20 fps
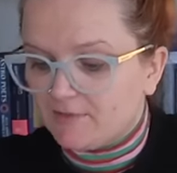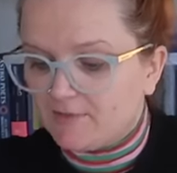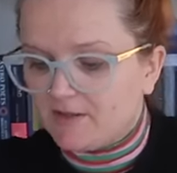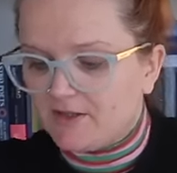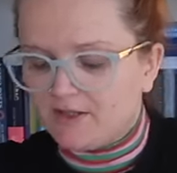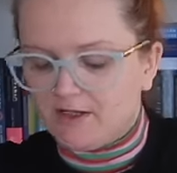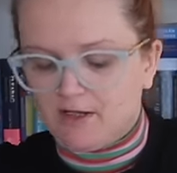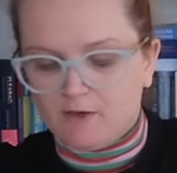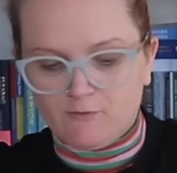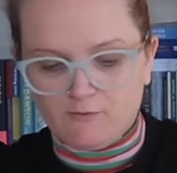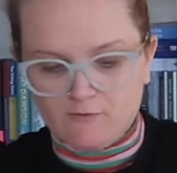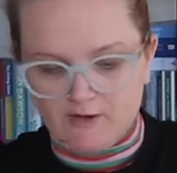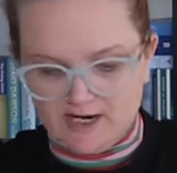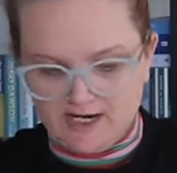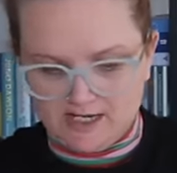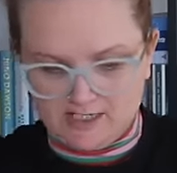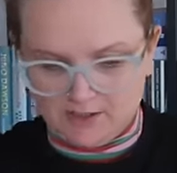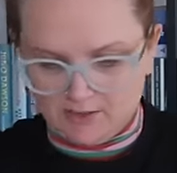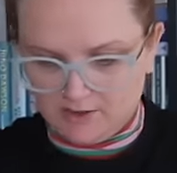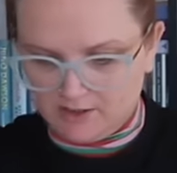but I'll
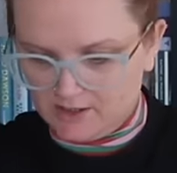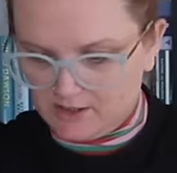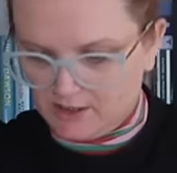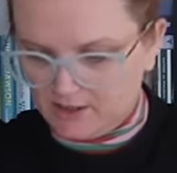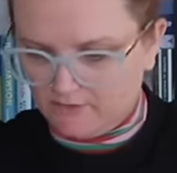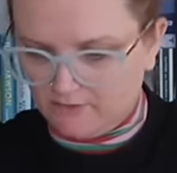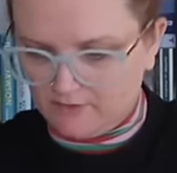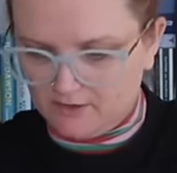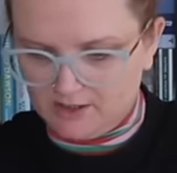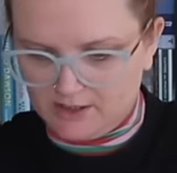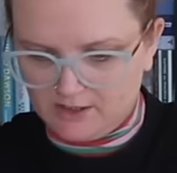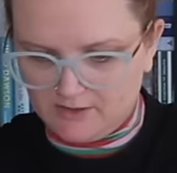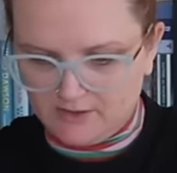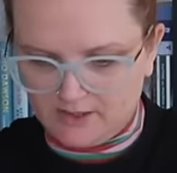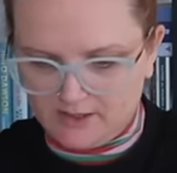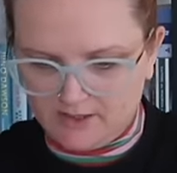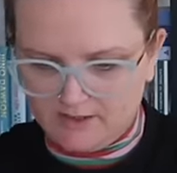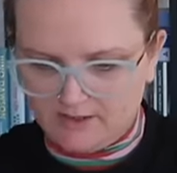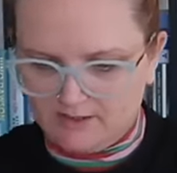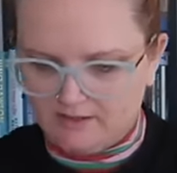read on the sofa until
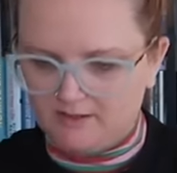then.